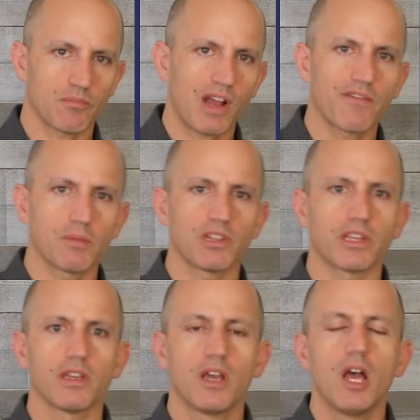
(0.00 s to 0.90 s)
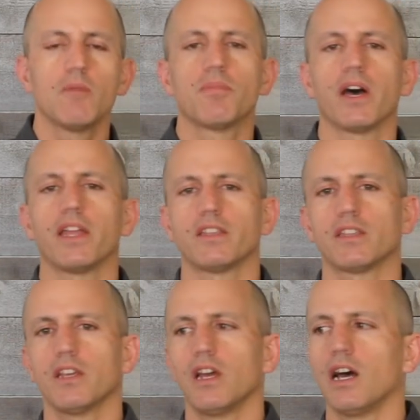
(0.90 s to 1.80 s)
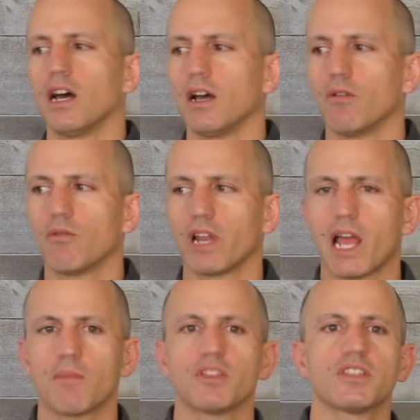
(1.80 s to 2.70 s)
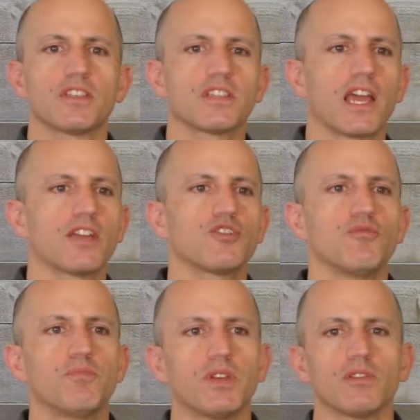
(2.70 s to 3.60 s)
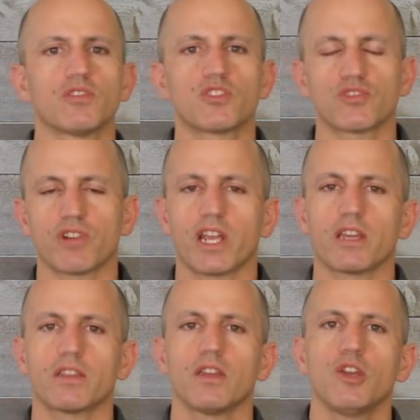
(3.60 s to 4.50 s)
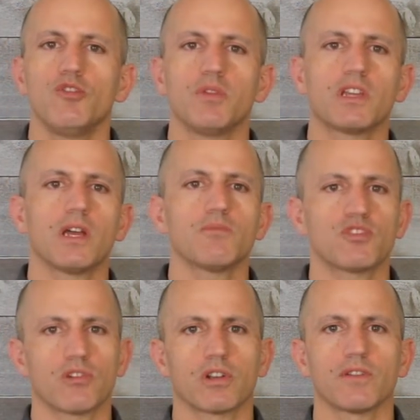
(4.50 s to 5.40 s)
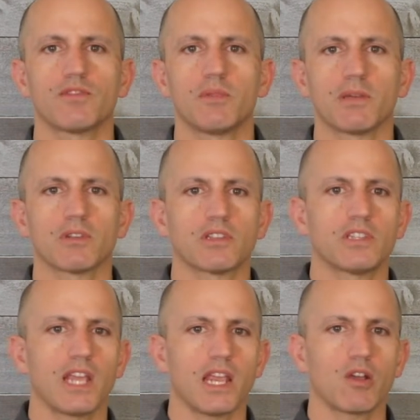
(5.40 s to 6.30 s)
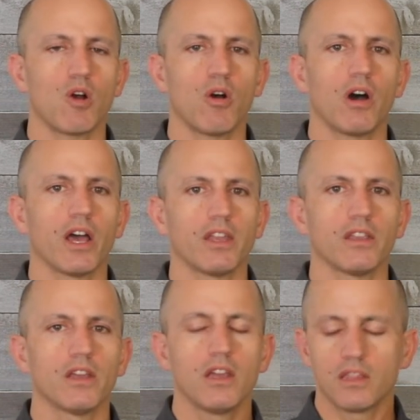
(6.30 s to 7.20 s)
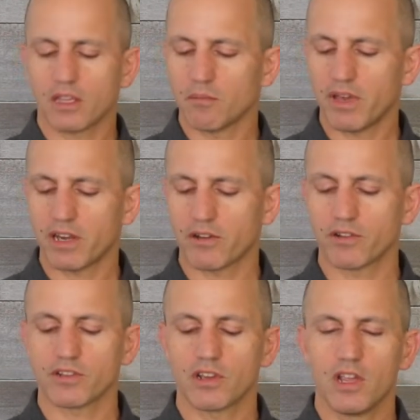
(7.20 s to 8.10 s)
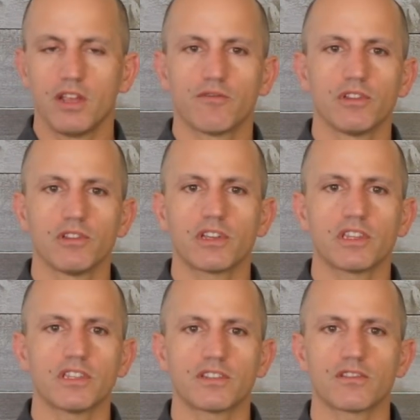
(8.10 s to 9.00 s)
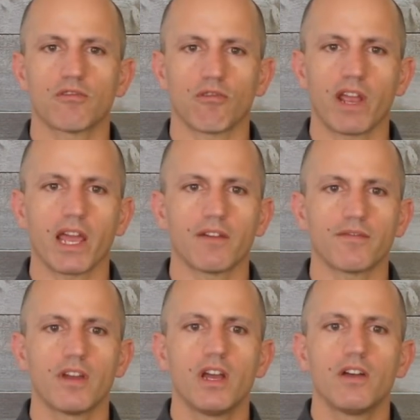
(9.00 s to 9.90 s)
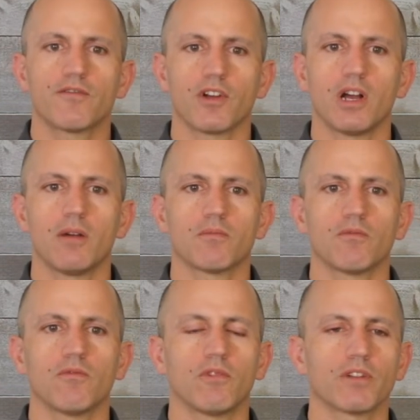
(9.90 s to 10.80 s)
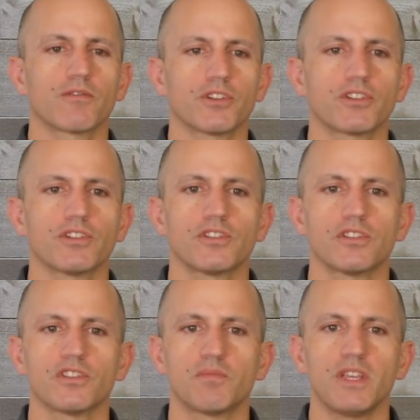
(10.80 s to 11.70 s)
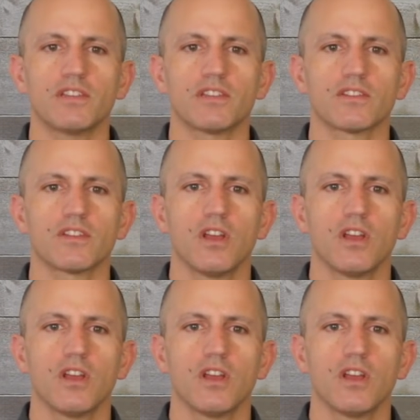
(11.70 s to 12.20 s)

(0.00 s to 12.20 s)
profitably. But what happens is, as you build strength, you become strong enough to be able to take on the competitors. If we look at this graph from one of Christensen's pieces,